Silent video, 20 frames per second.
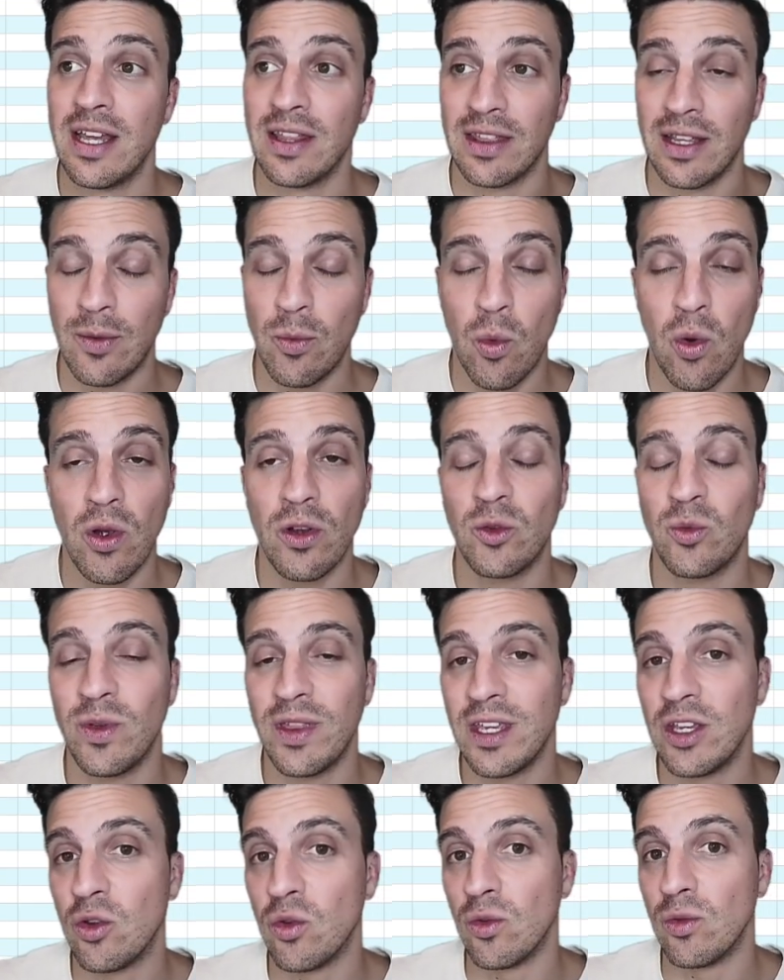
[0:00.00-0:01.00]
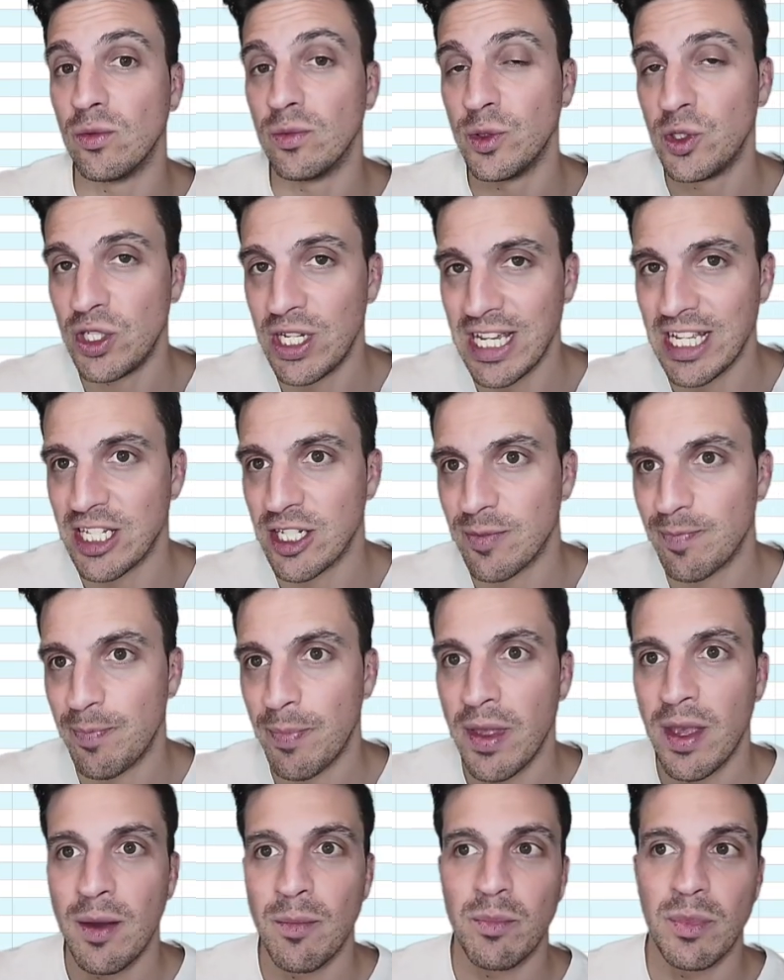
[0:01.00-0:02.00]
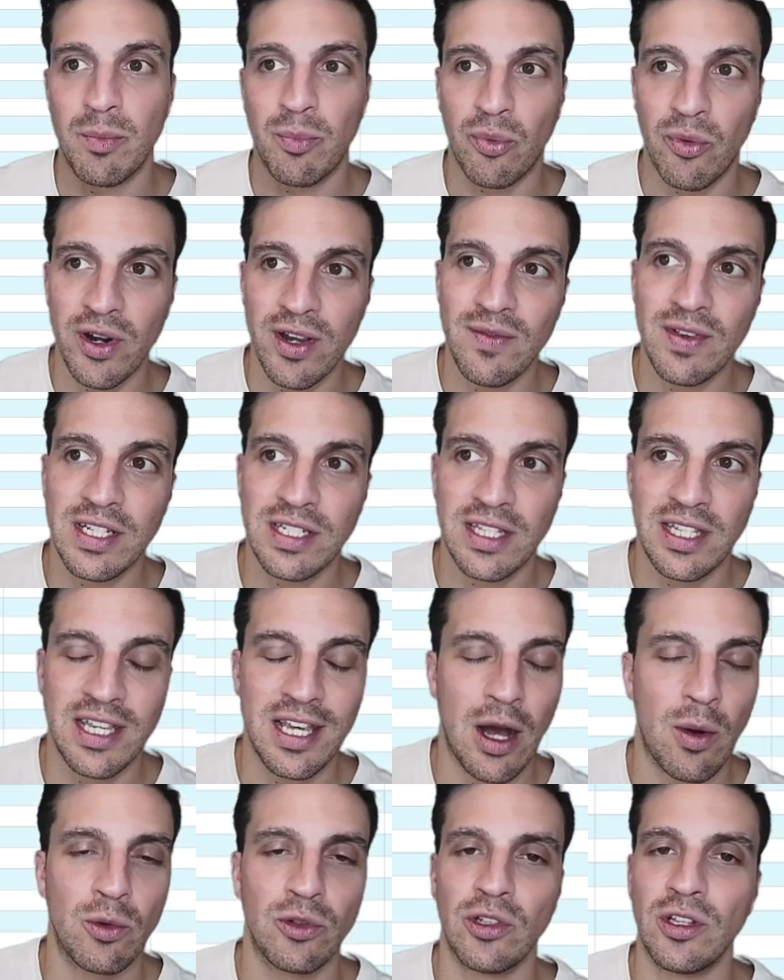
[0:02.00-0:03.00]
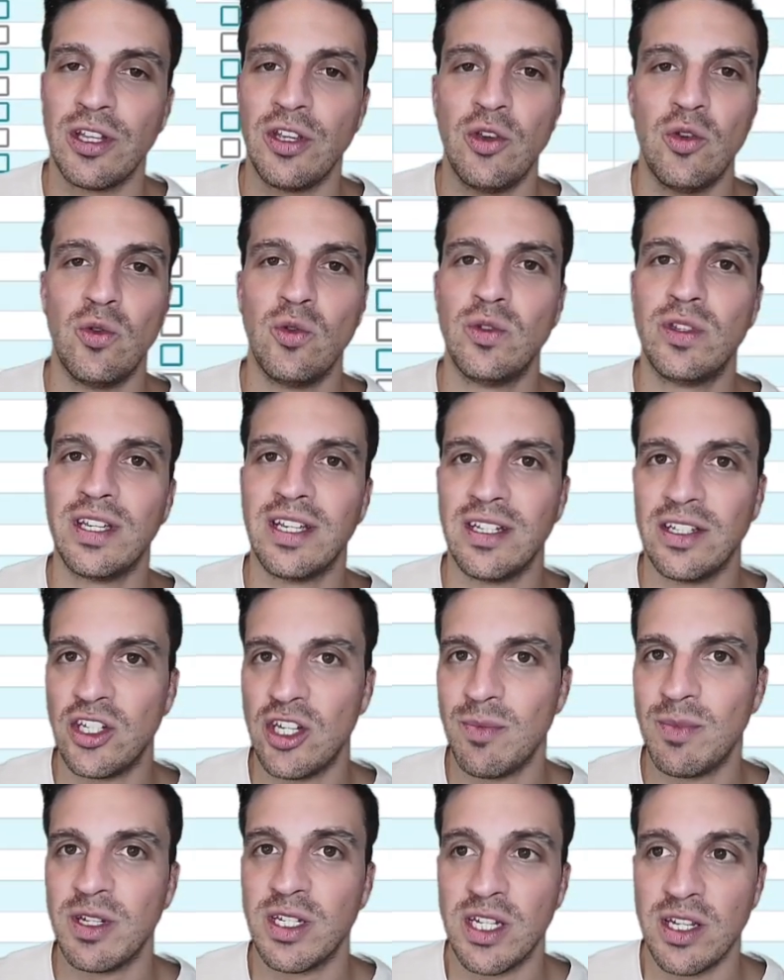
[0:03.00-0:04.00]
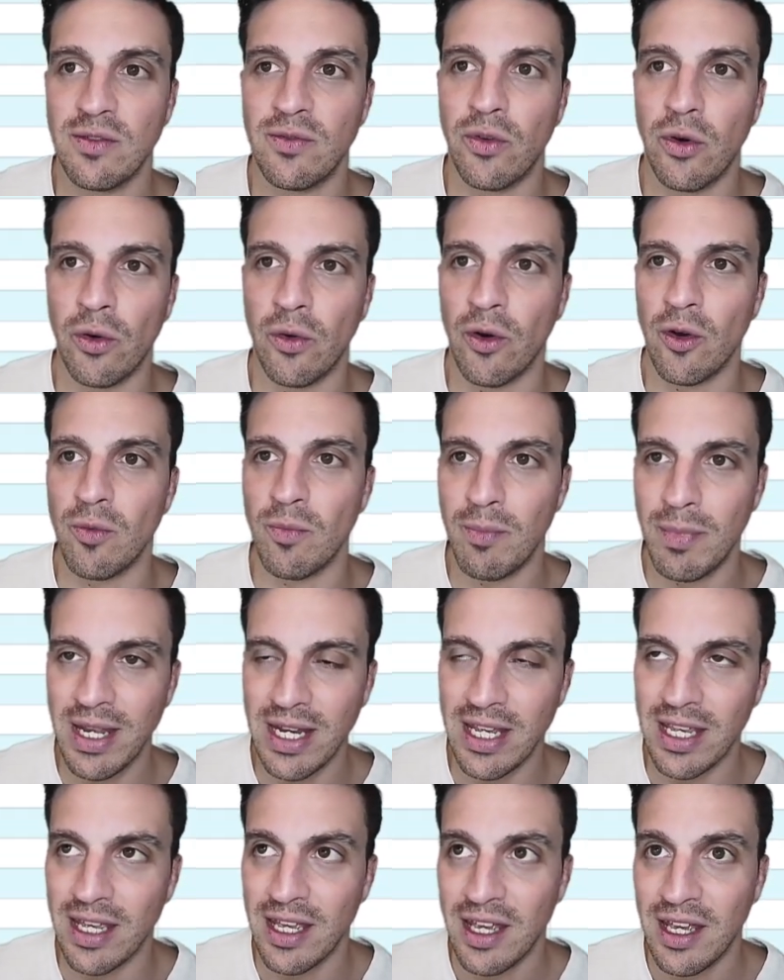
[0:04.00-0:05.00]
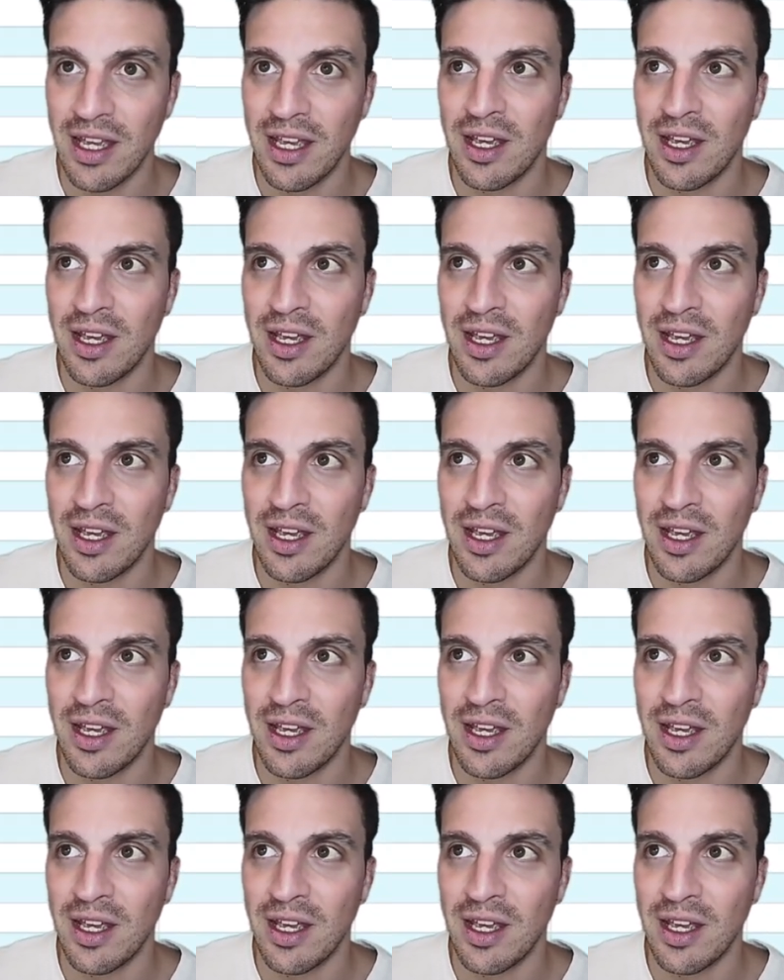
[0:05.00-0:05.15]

that works within Google Sheets. But previously, I was only using GPT-40 Mini.